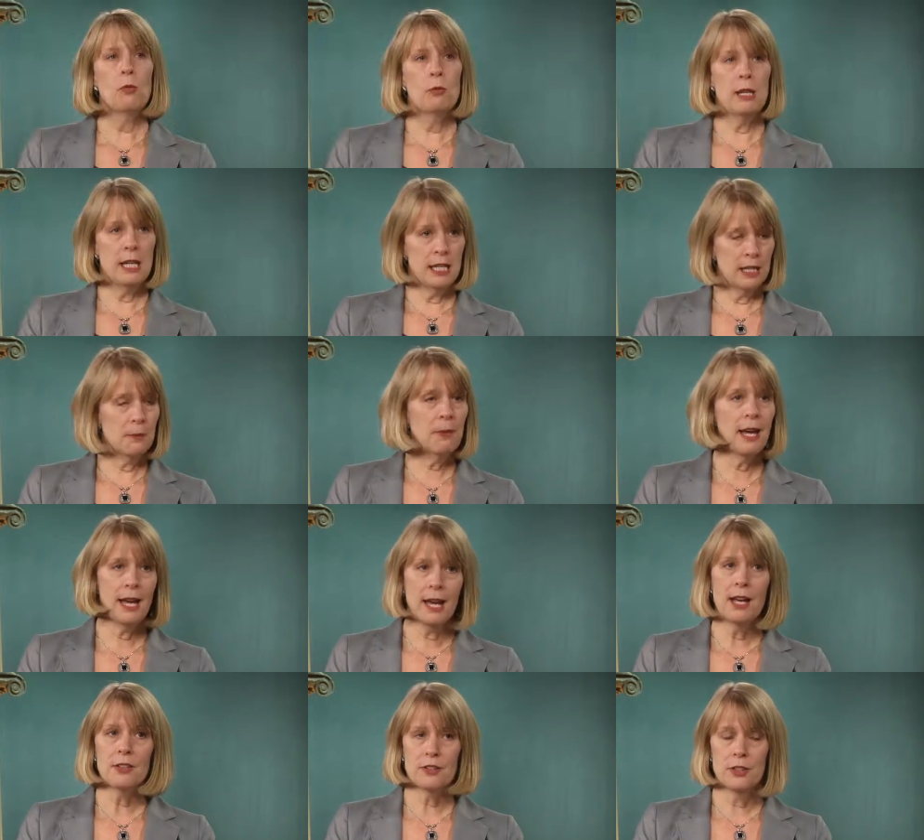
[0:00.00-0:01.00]
in the
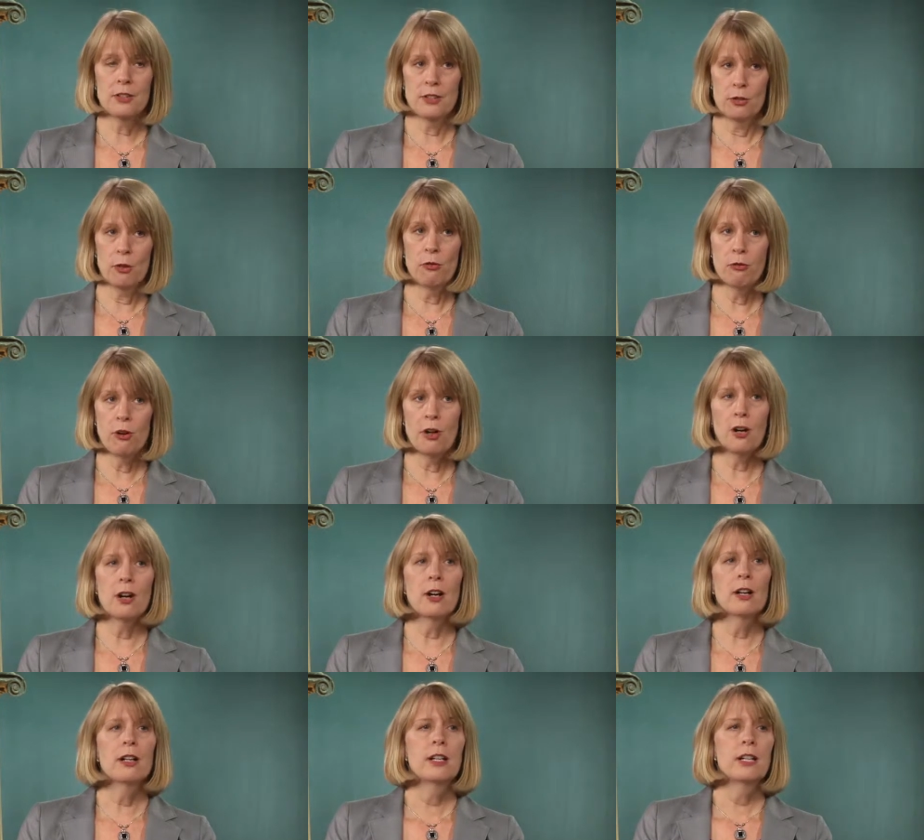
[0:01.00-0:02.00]
past and so
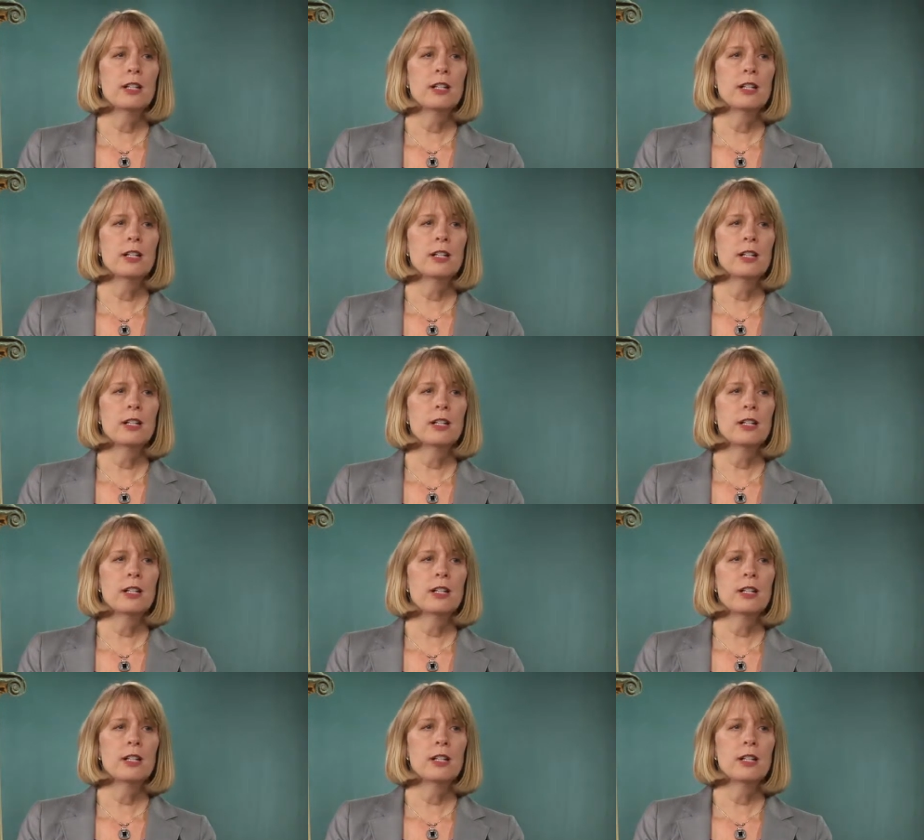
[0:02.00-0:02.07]
far,